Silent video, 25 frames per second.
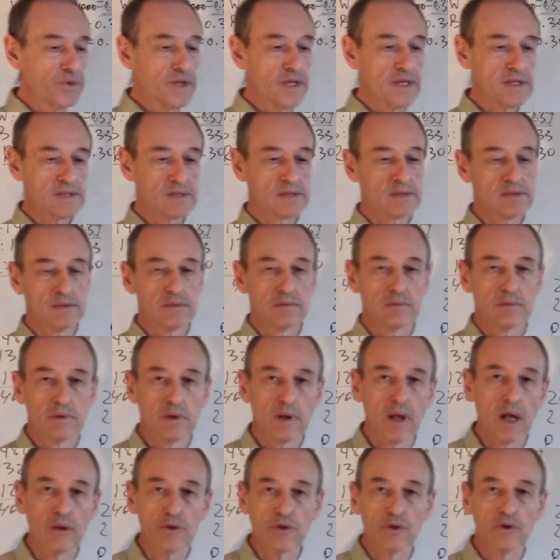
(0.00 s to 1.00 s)
these
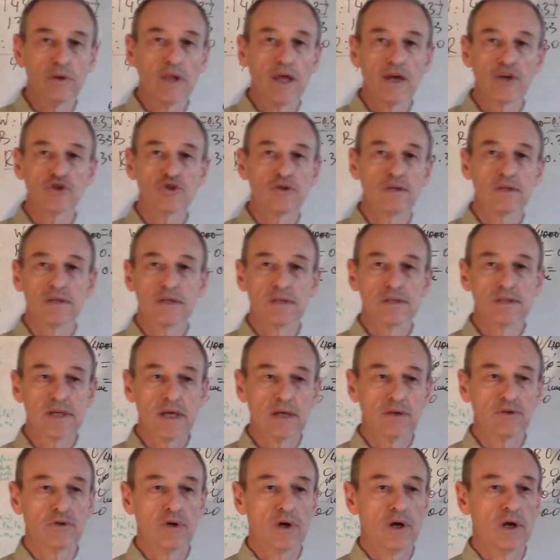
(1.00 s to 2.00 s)
calculations,
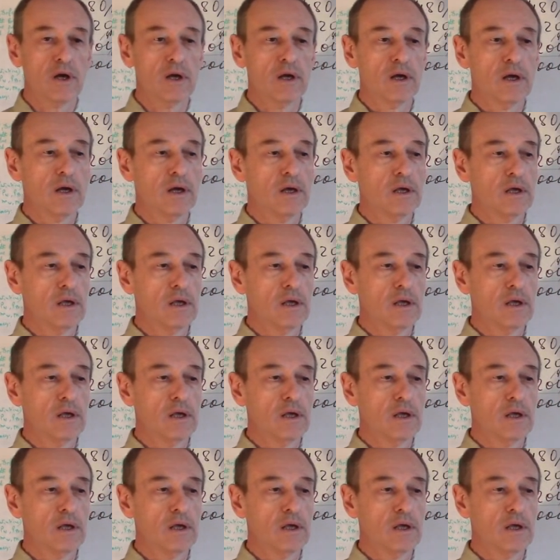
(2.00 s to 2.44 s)
etc.,